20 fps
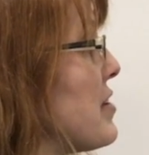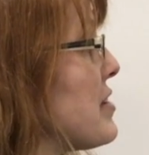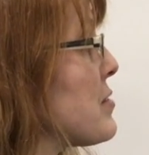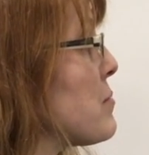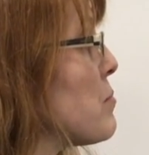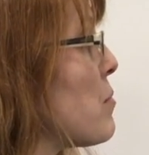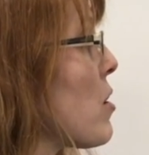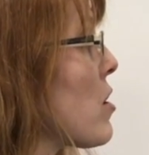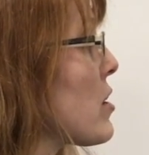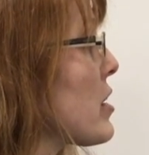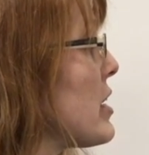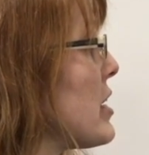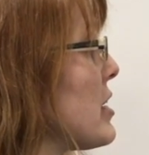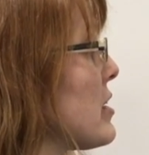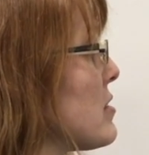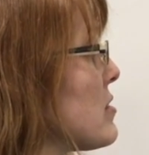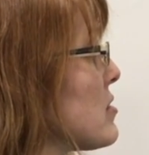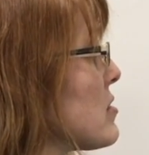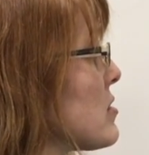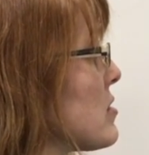these
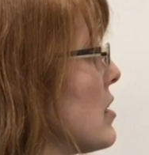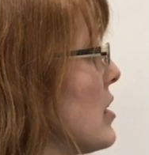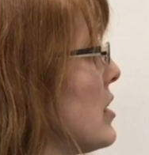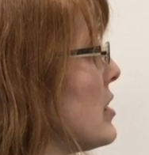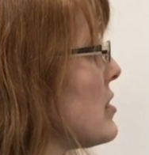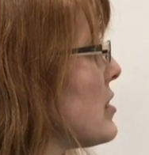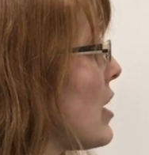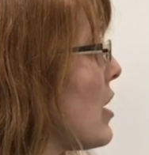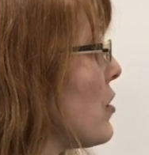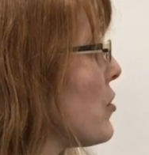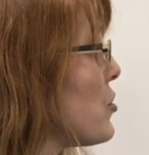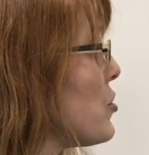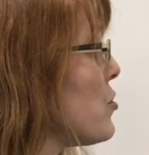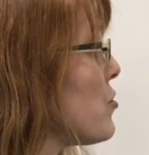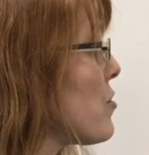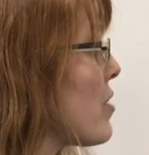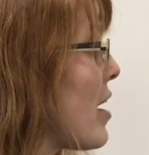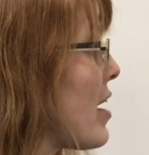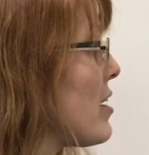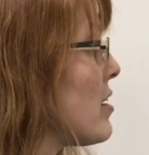markings tell
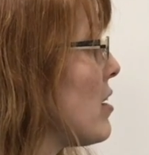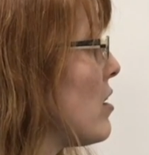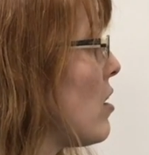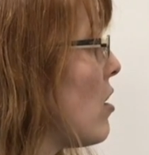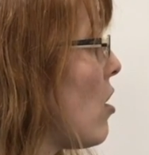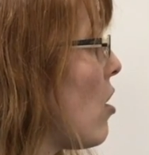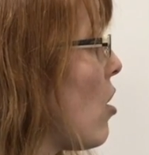you that